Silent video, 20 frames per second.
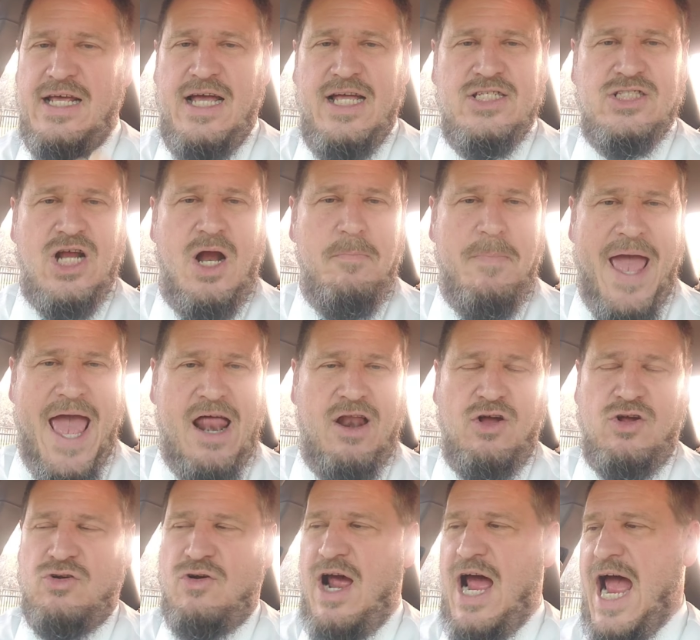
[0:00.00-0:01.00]
It's our battle
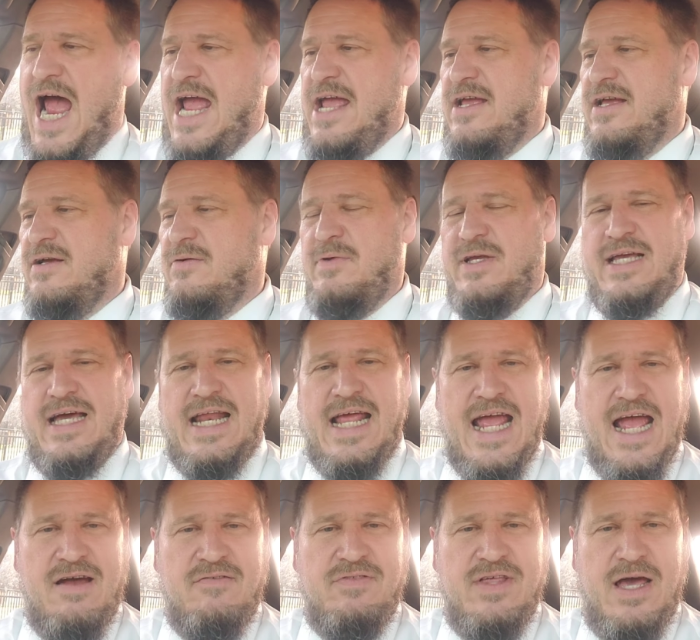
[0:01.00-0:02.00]
cry. We got to
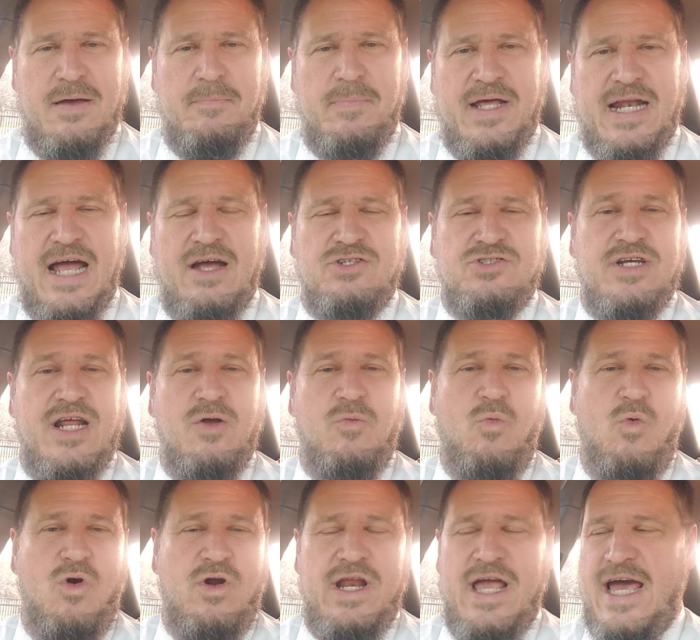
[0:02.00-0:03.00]
have that, but I'll try to
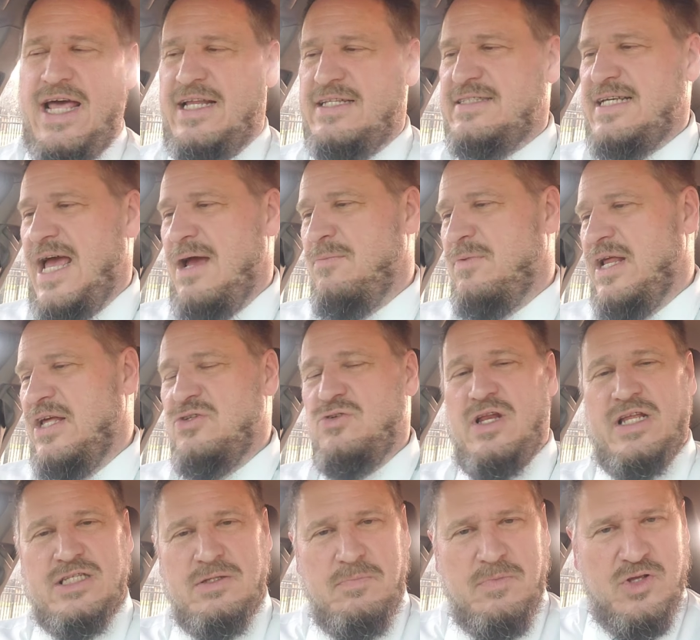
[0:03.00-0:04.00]
warn ahead of time when I
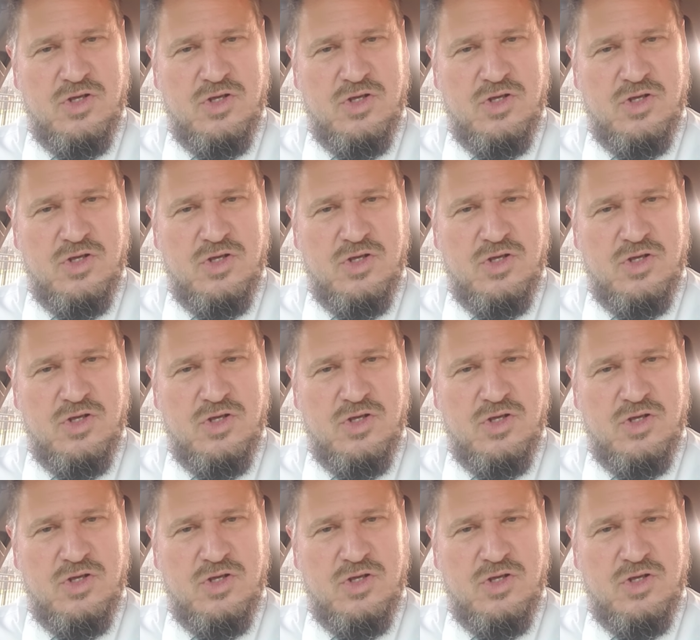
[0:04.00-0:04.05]
do it.